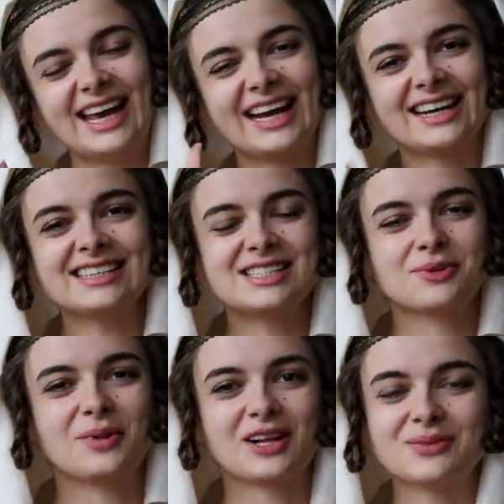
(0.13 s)
Hey guys,
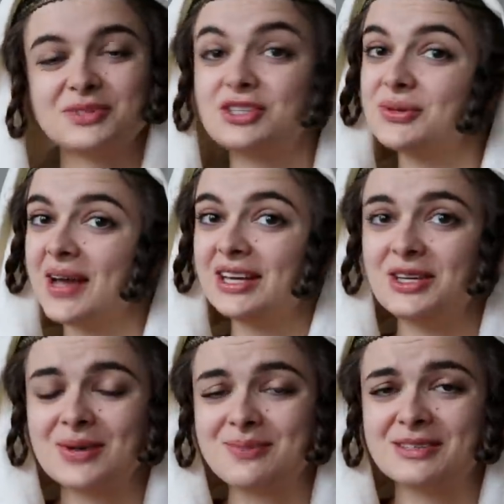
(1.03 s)
welcome to a
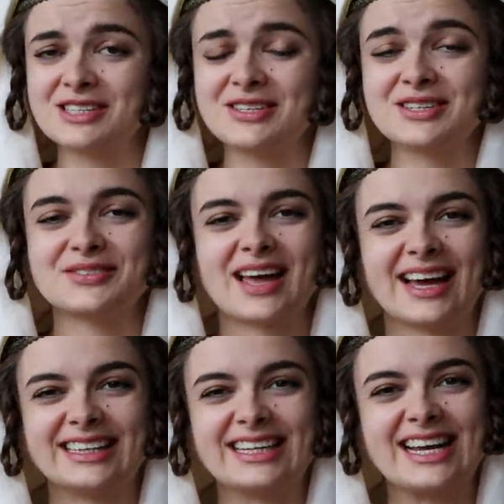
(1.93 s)
new episode of
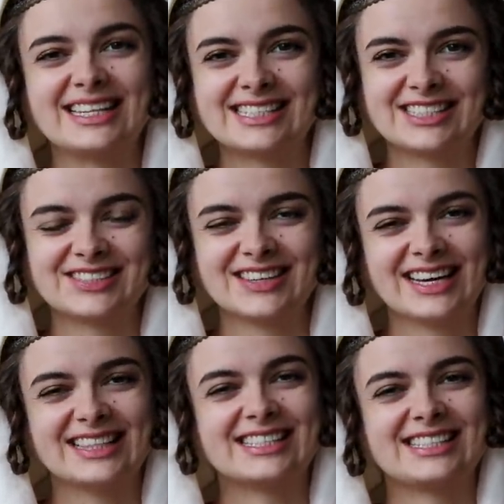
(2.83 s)
Hair
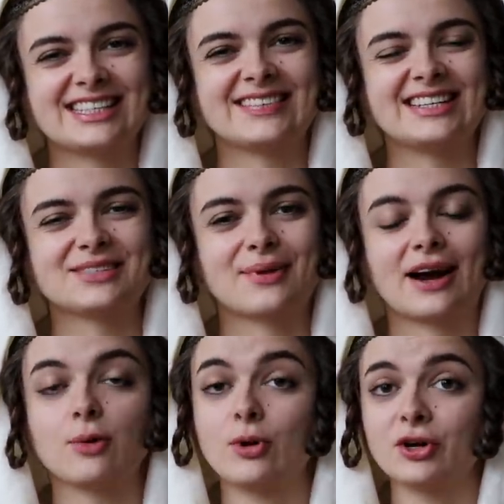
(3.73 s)
History, the series where
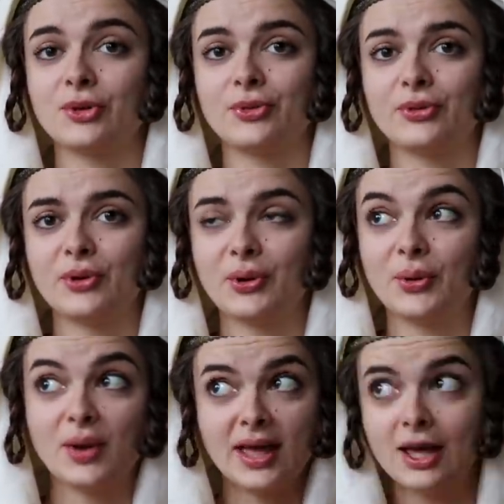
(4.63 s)
I walk you
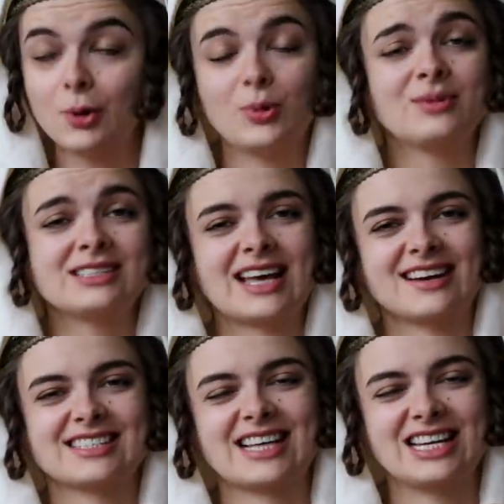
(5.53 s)
through women's
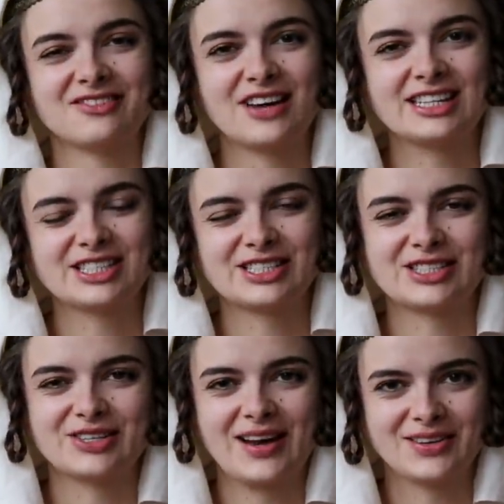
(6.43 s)
hairstyling fashions
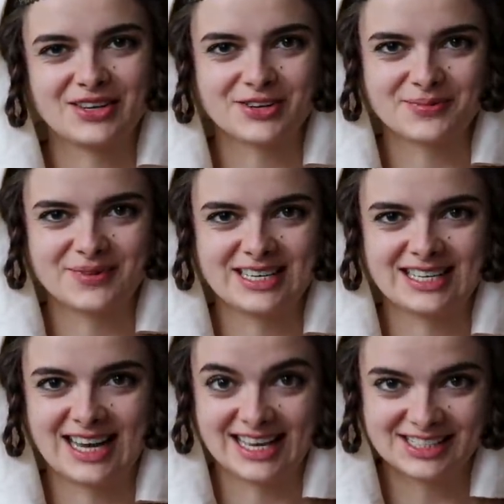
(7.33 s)
throughout
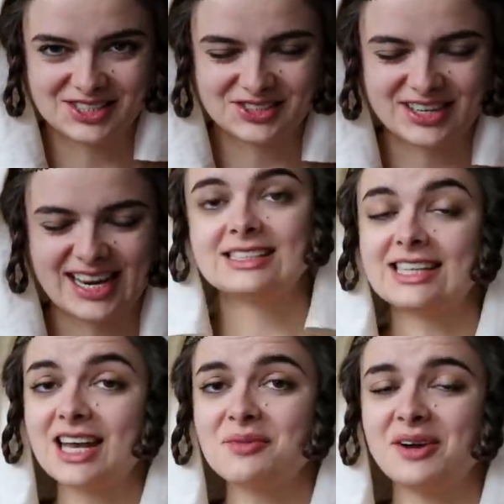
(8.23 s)
European history.
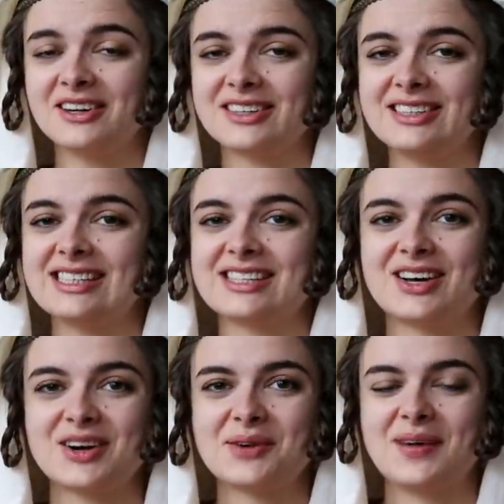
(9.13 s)
Today we are going to
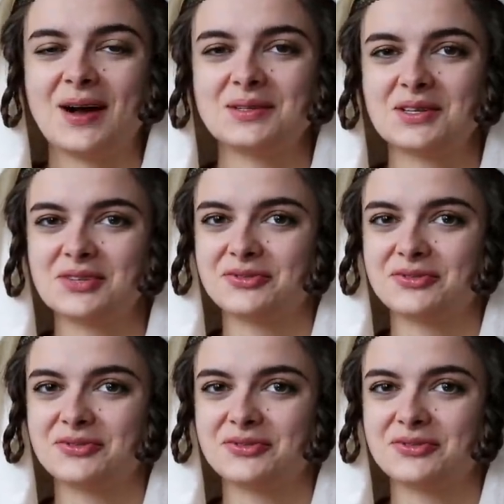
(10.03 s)
talk about the